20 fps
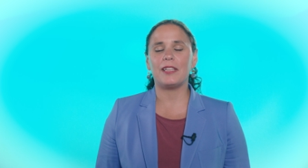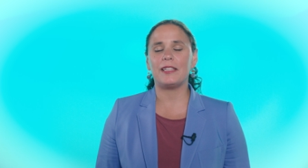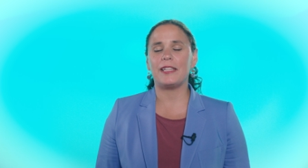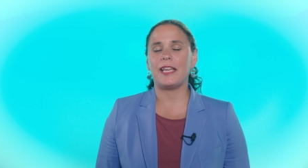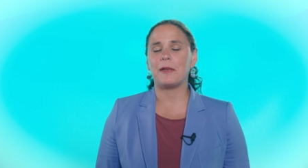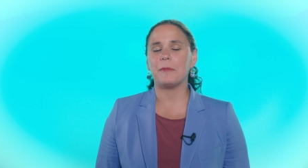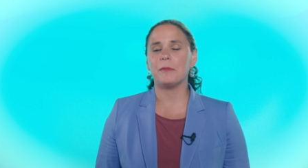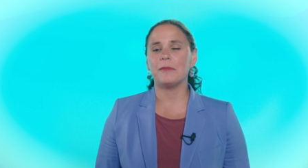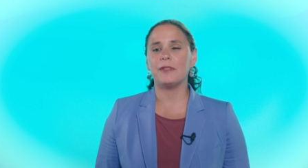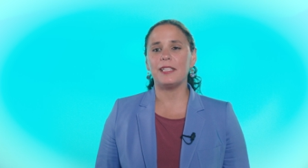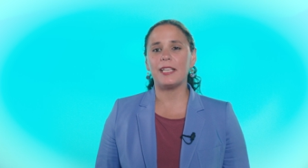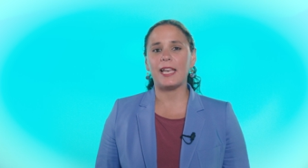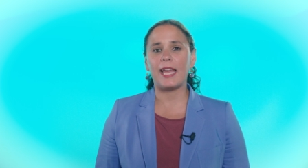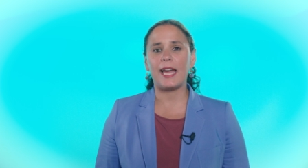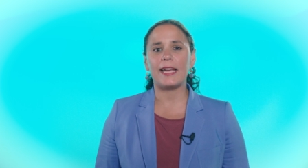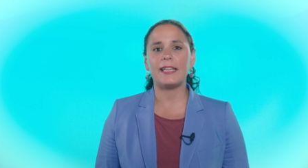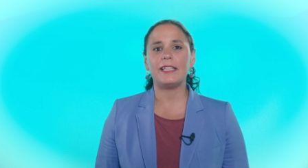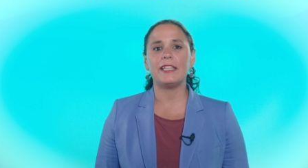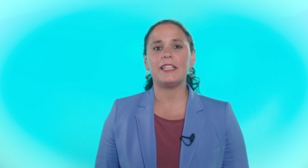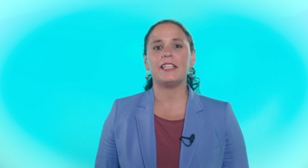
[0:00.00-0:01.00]
and I'm
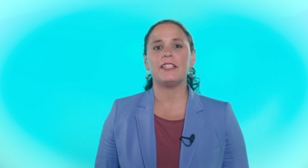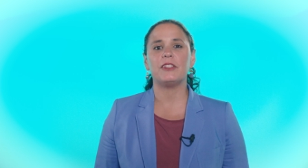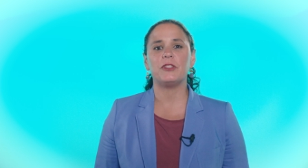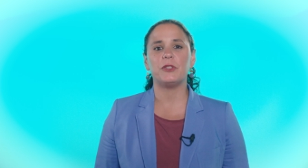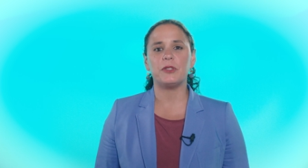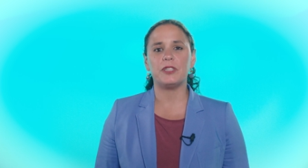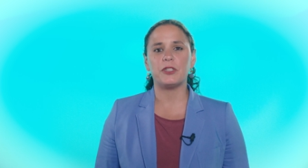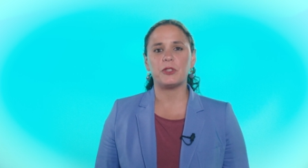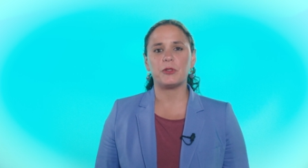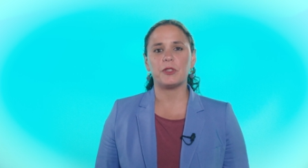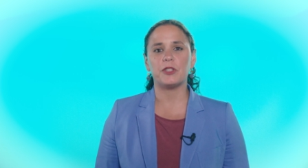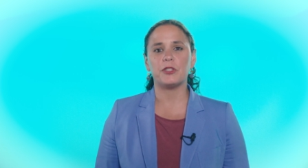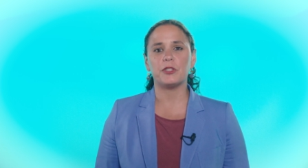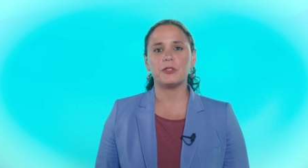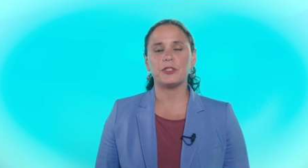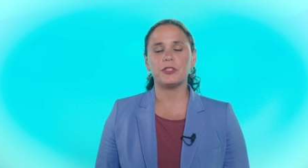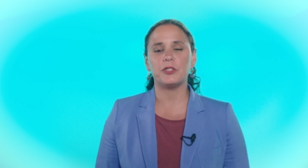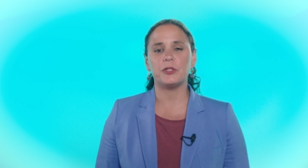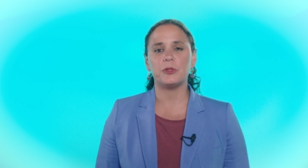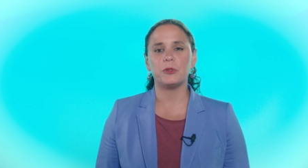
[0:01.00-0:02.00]
delighted to
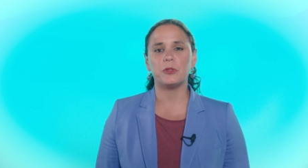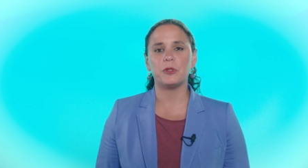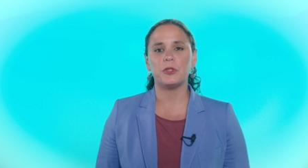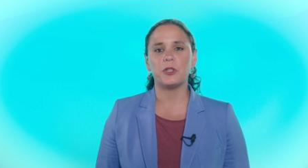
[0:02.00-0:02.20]
introduce you to